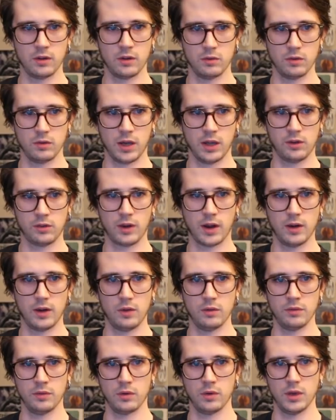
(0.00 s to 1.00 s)
I try to
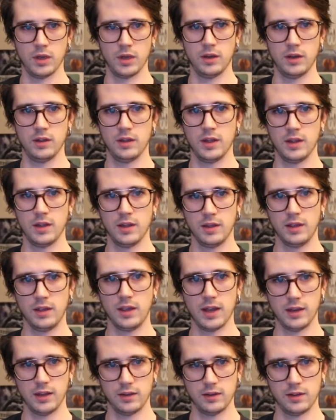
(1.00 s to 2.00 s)
avoid
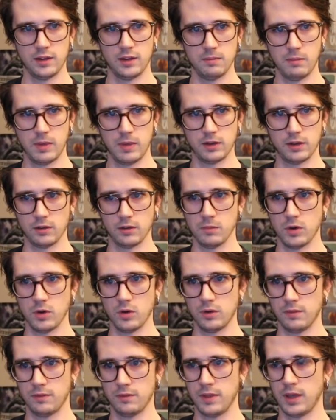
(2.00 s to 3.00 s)
getting into the mental mode
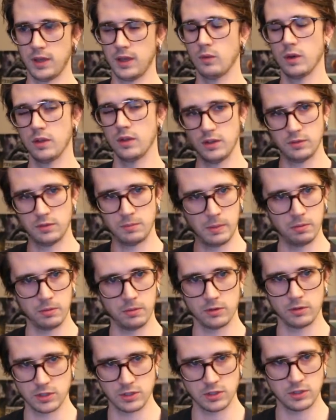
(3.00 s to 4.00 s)
of thinking, well, these people are
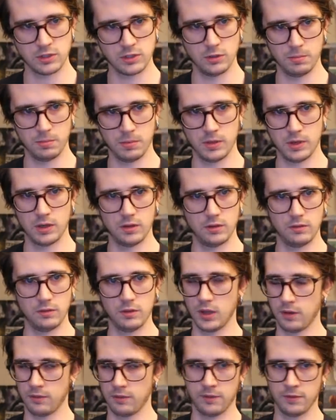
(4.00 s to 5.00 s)
just stupid and
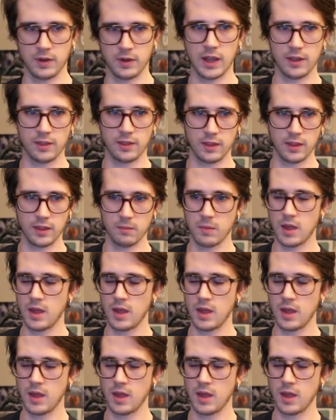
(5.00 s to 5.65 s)
like forget them.